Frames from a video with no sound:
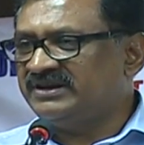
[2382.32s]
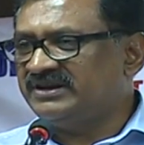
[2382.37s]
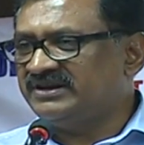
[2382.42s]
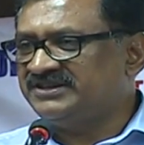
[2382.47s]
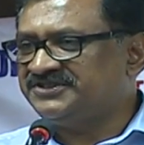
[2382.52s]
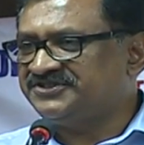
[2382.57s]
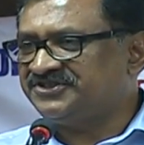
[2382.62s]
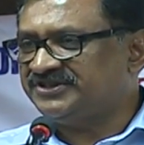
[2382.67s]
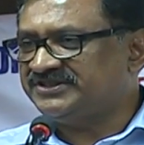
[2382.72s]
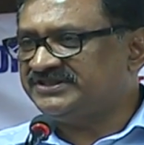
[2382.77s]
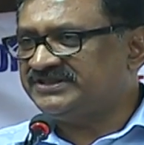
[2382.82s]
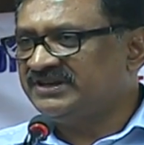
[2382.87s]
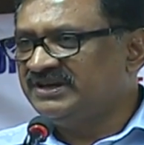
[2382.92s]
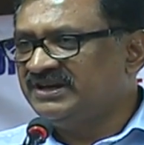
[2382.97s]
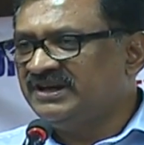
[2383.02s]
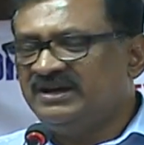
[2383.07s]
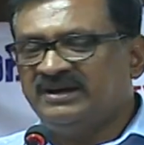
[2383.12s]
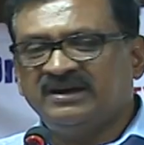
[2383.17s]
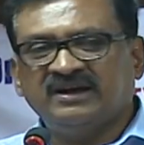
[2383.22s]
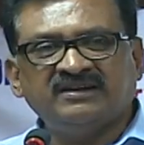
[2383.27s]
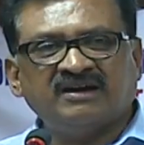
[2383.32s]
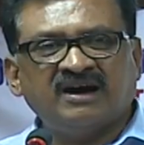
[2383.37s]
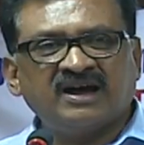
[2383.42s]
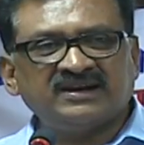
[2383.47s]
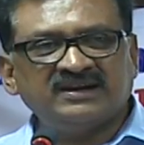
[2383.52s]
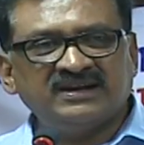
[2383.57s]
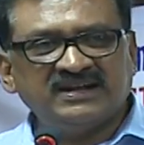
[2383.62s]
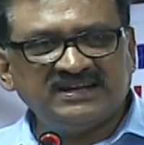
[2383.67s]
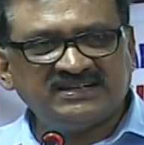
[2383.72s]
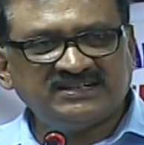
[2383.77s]
research. In
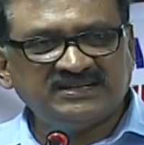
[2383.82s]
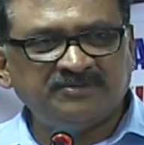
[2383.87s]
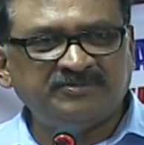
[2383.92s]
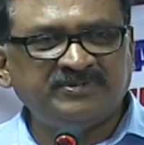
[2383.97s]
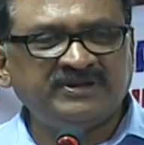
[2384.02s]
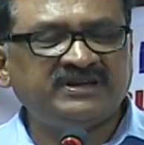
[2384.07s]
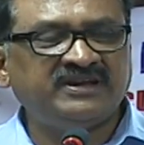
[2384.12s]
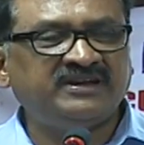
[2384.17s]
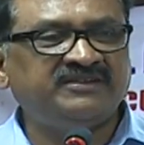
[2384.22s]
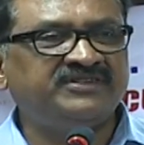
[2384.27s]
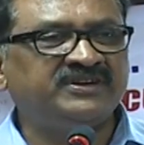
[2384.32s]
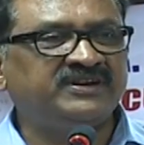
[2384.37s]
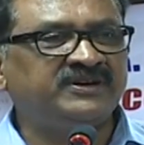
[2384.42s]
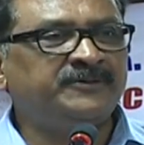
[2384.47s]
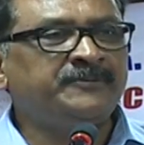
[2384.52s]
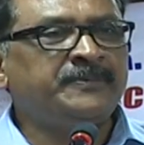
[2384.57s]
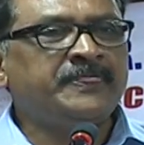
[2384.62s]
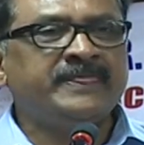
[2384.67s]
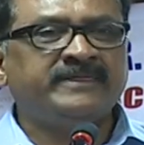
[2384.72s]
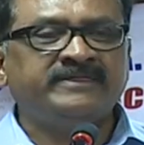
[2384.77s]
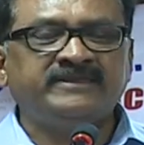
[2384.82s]
organizational behavior,